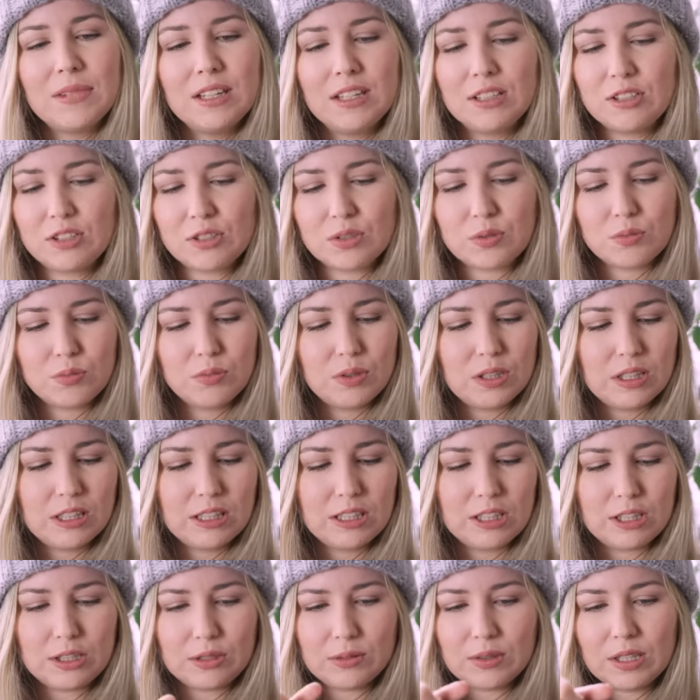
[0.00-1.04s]
Just really
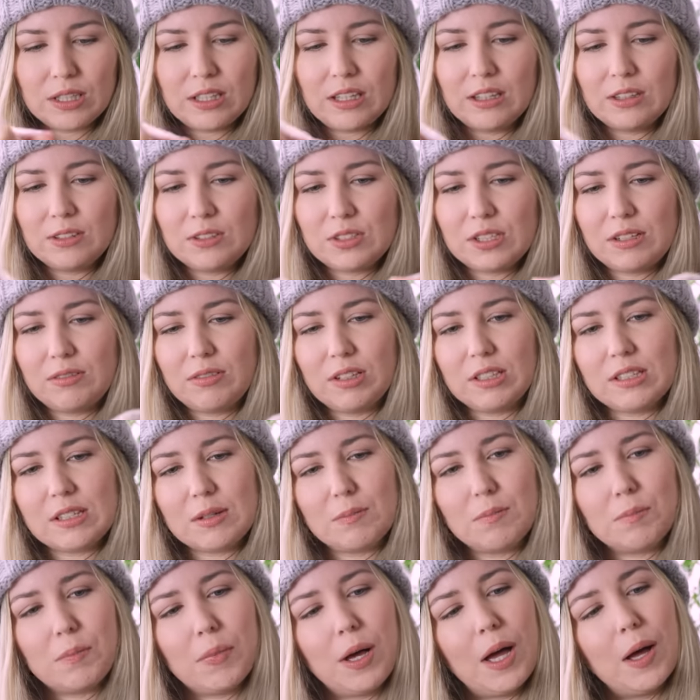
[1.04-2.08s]
cute. And then there's even
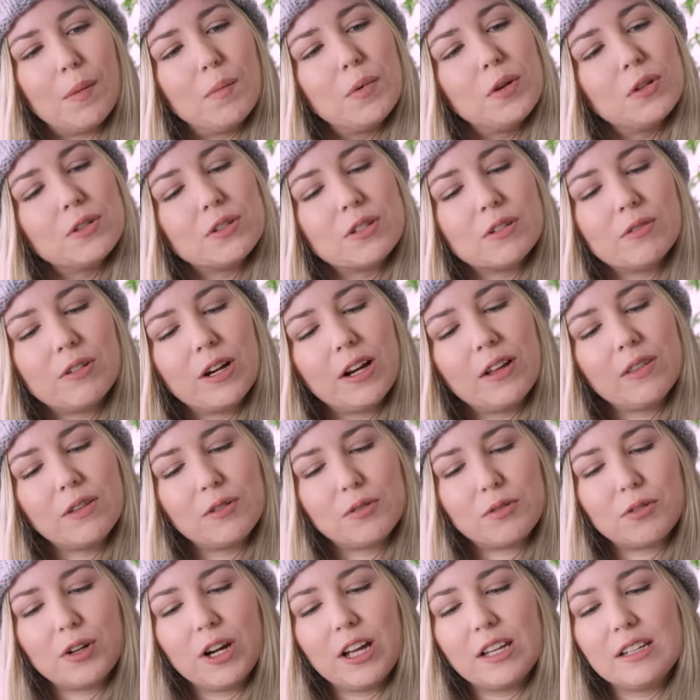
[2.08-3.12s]
some baubles around the
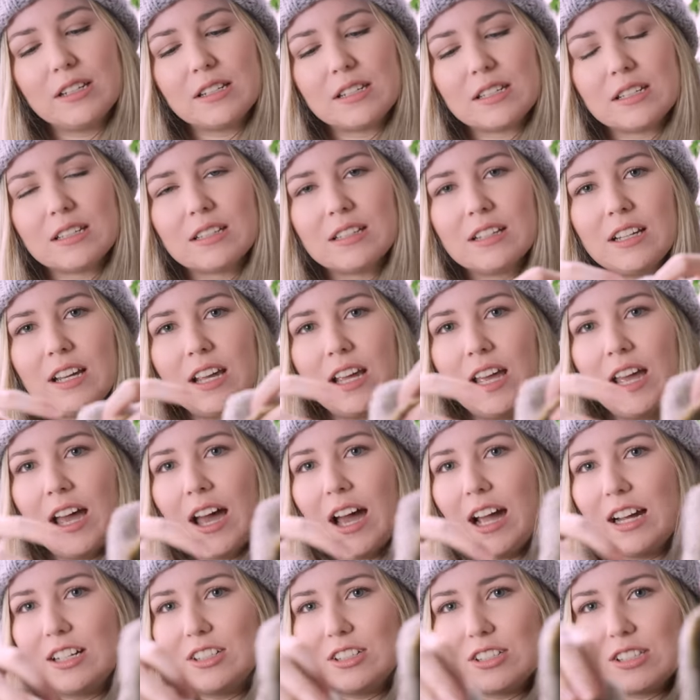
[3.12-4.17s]
front.
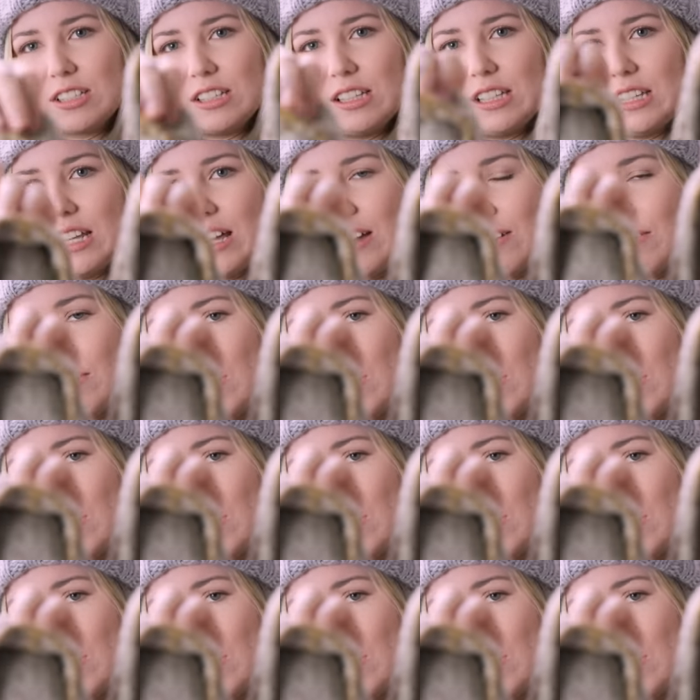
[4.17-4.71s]
I just love